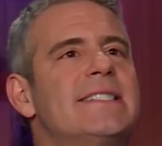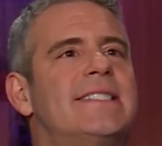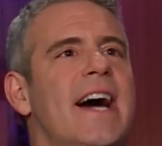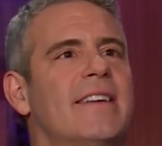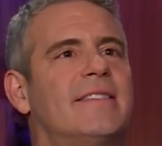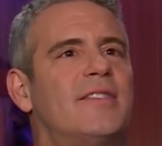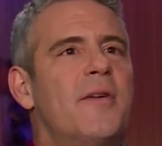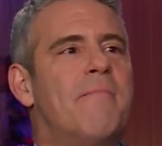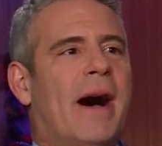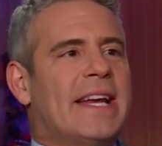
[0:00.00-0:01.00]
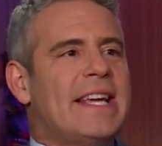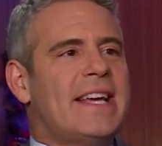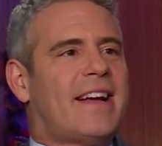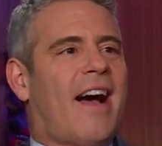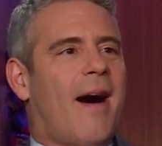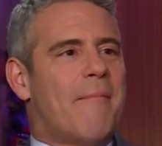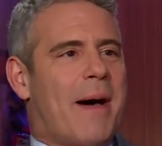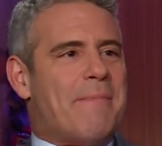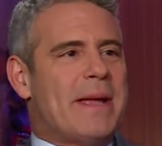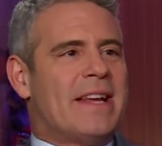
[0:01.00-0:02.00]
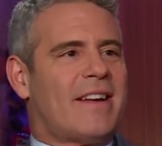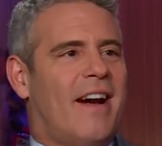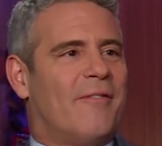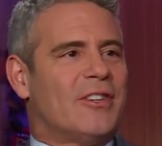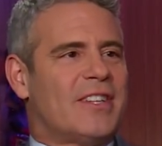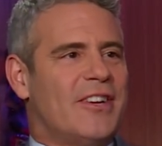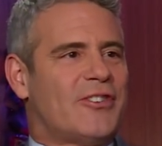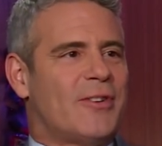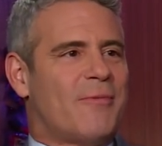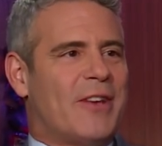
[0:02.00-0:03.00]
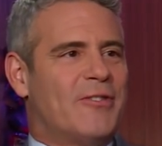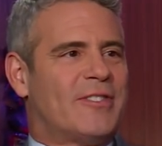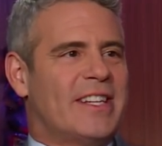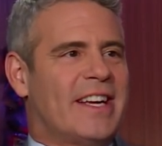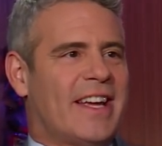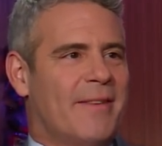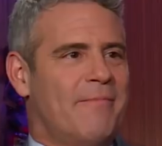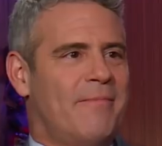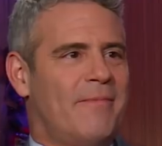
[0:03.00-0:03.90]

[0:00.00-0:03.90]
Does the bunny come up in conversation when you see Kim?